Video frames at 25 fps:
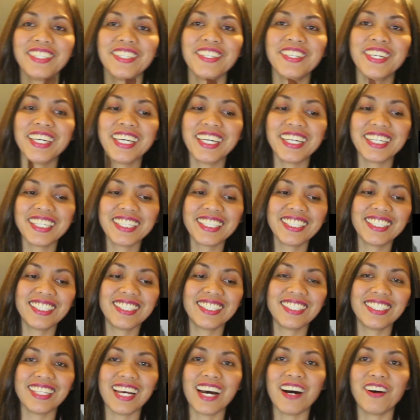You hear
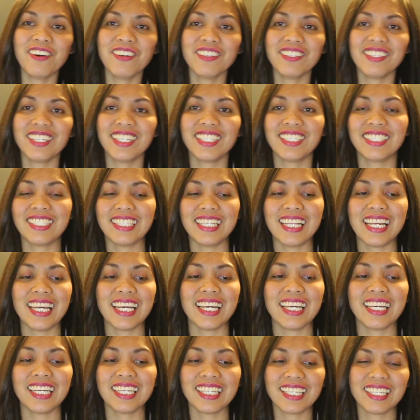the sound, it's
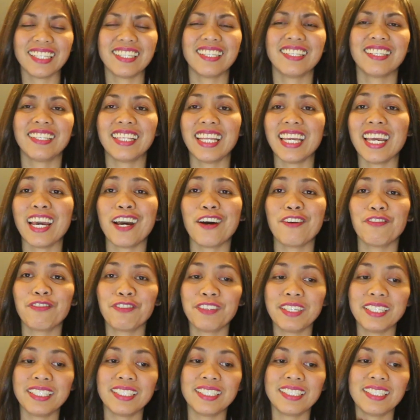like they
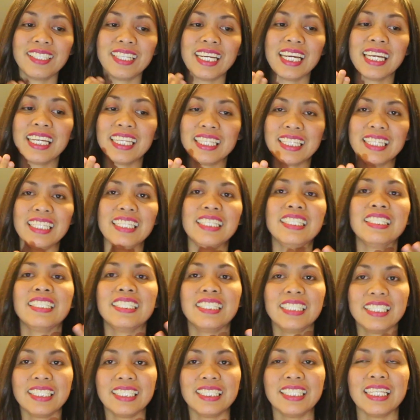have this
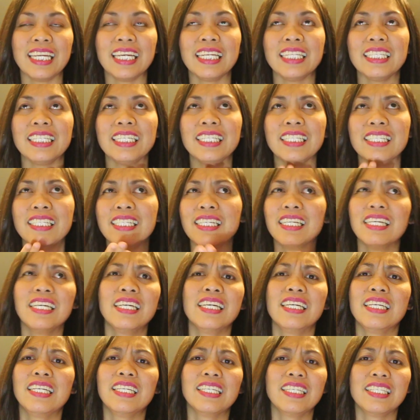
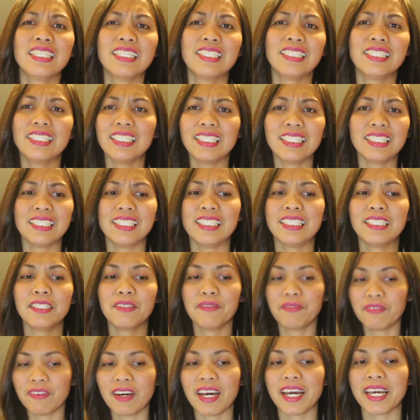
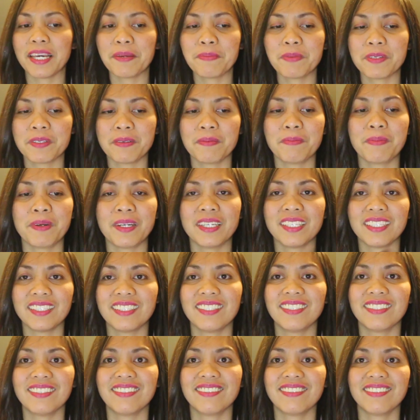1960s vibes, but
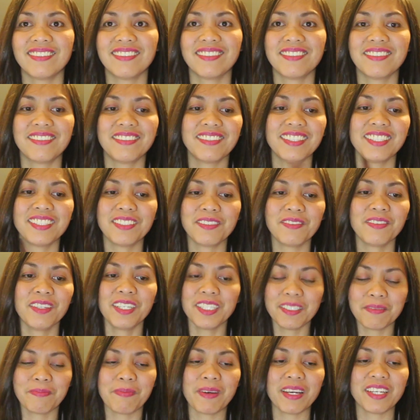it's
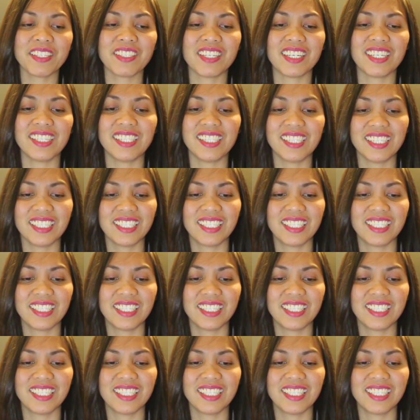very special.